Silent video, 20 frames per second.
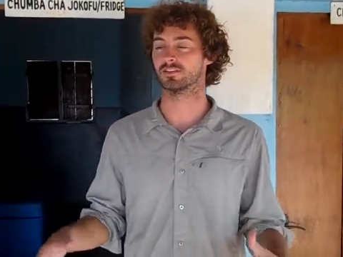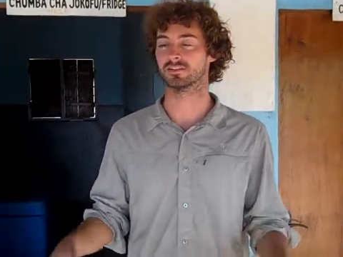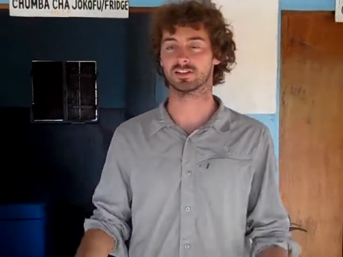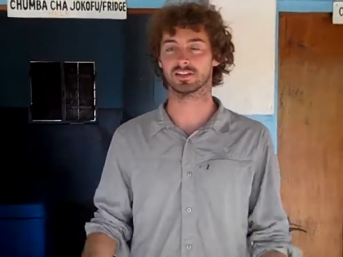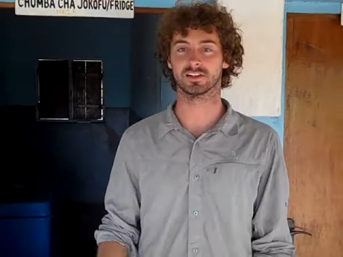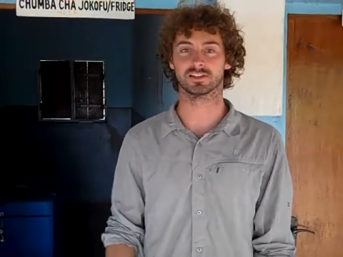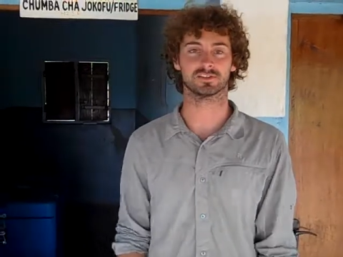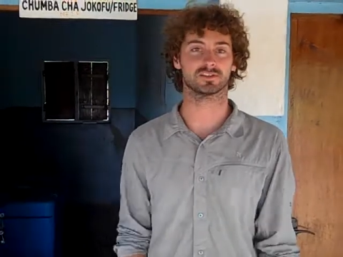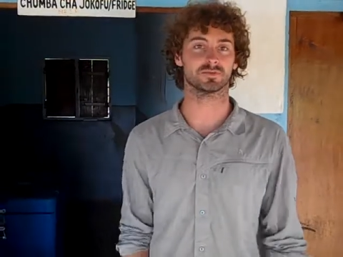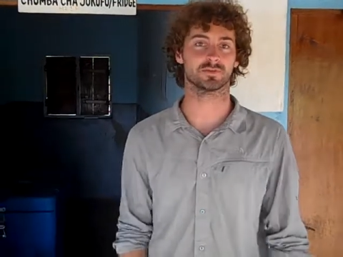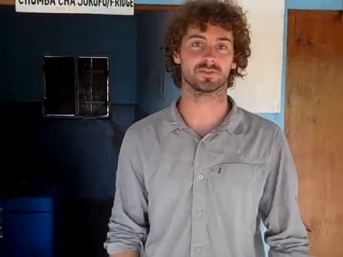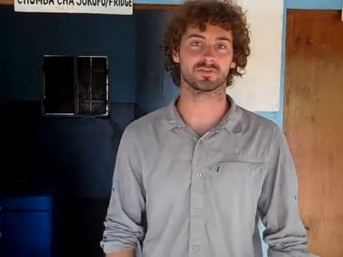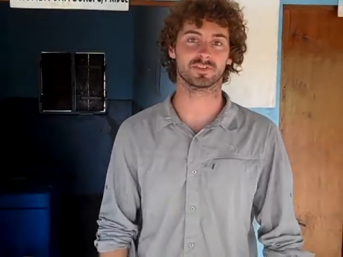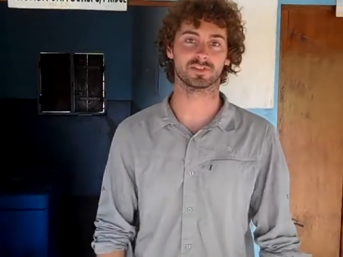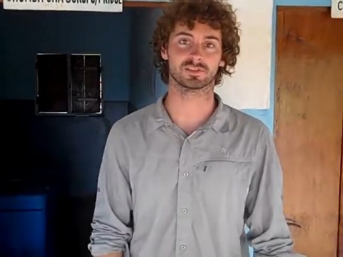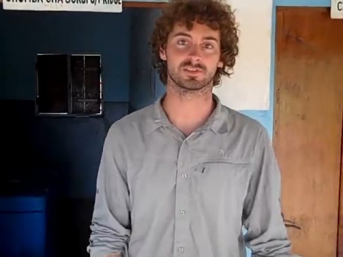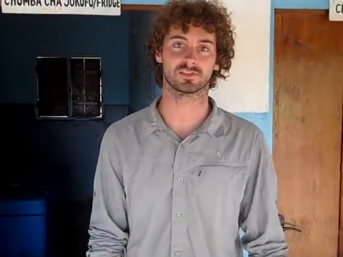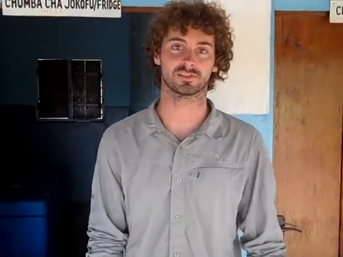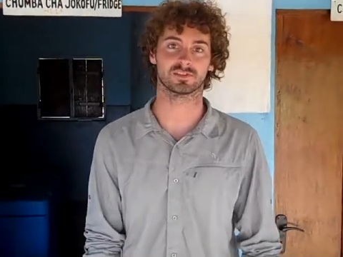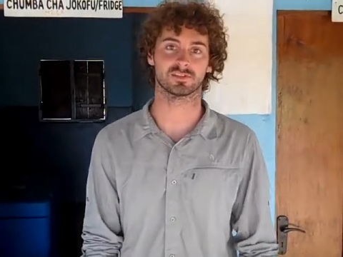data
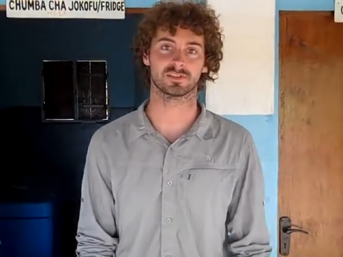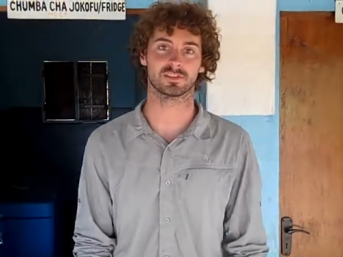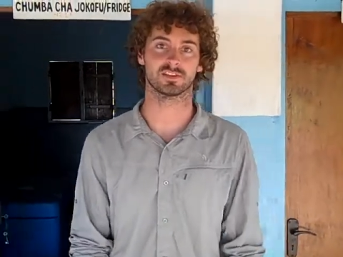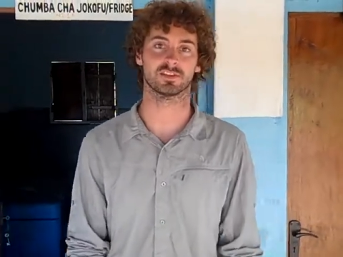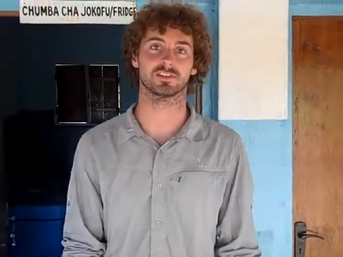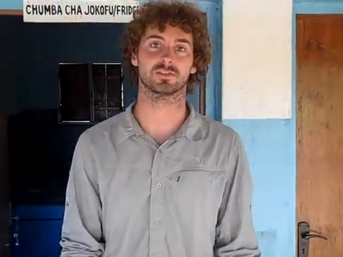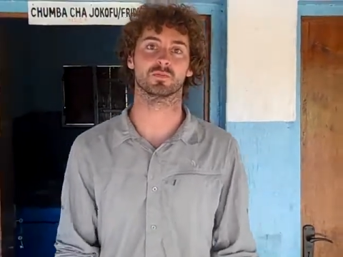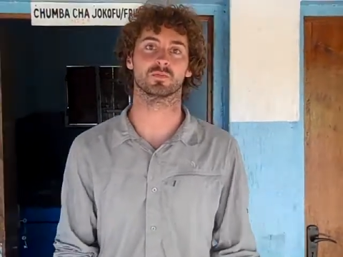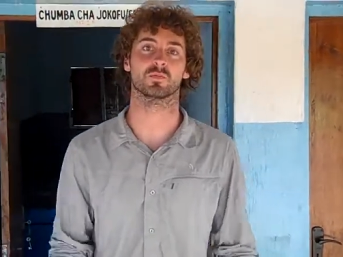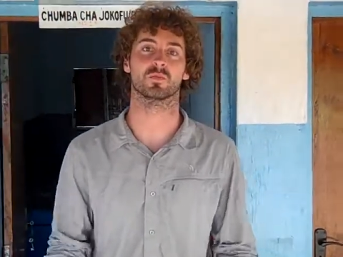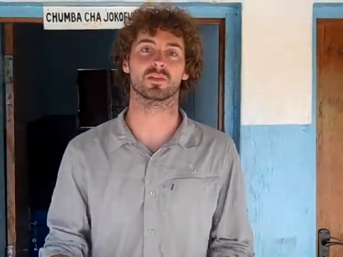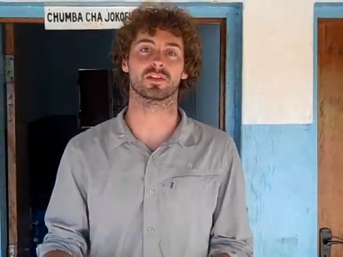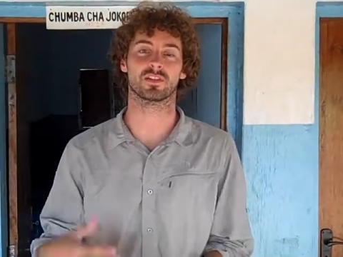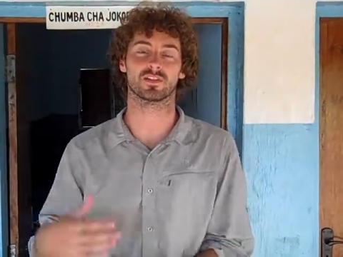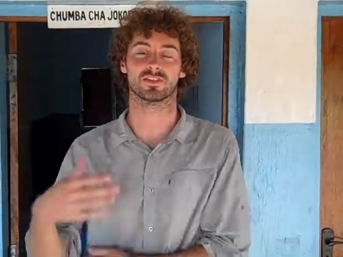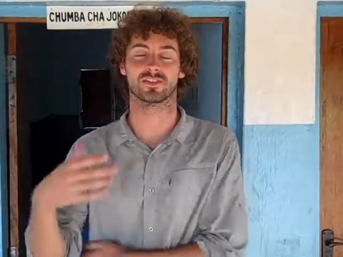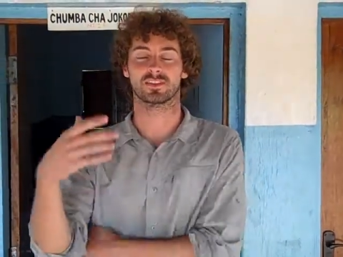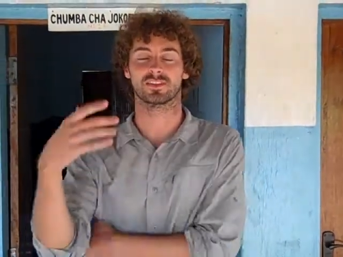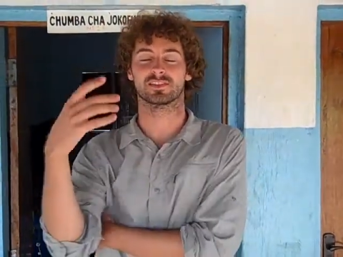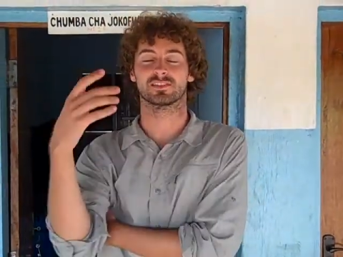supervisions, and one of
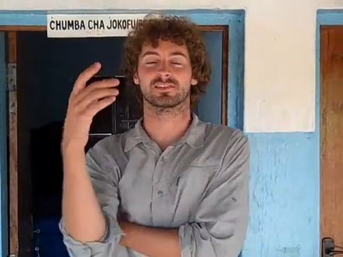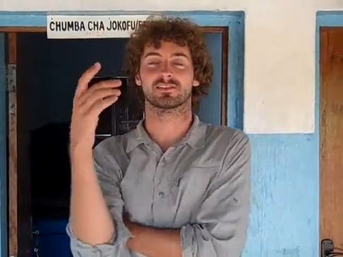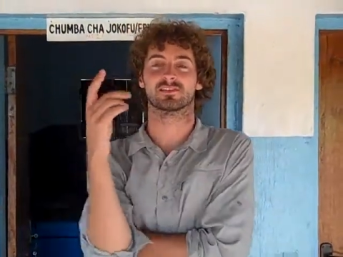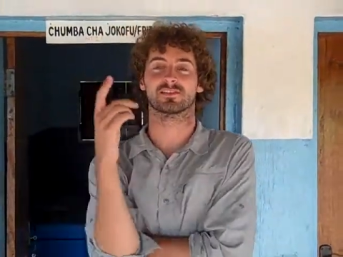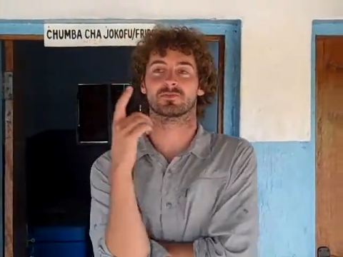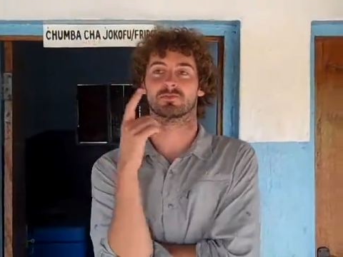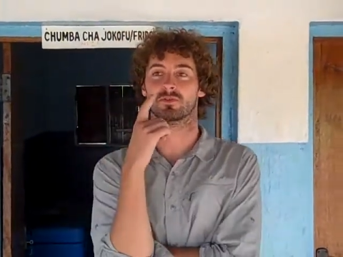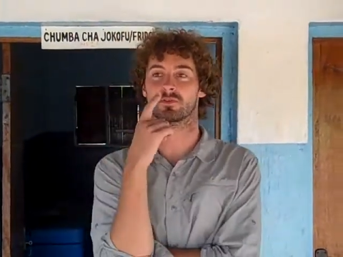the things